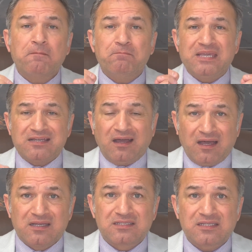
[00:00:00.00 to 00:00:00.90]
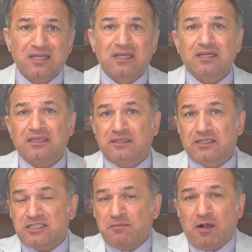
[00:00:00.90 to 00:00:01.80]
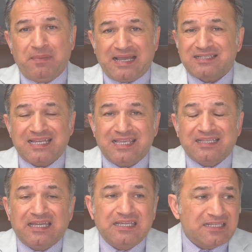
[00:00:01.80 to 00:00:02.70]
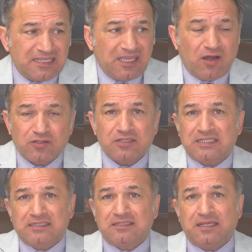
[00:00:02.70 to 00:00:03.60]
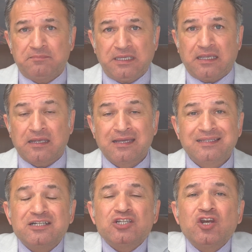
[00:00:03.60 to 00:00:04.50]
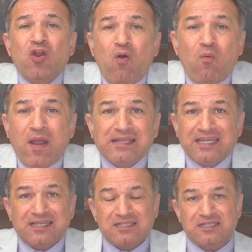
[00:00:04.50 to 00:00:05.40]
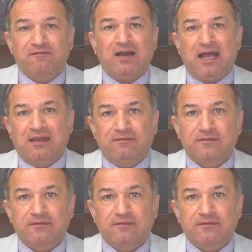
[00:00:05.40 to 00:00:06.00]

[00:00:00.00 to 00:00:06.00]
because the small banks, he also says the same thing. There's no way they can survive.